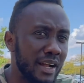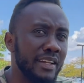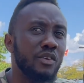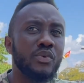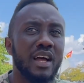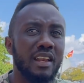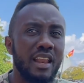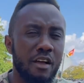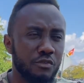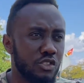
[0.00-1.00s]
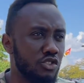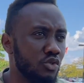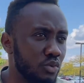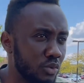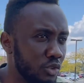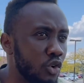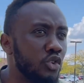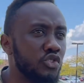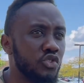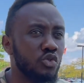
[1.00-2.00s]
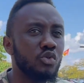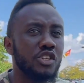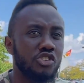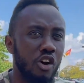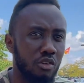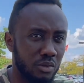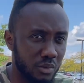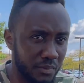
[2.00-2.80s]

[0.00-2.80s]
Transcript: and then we are left to go through the jungle.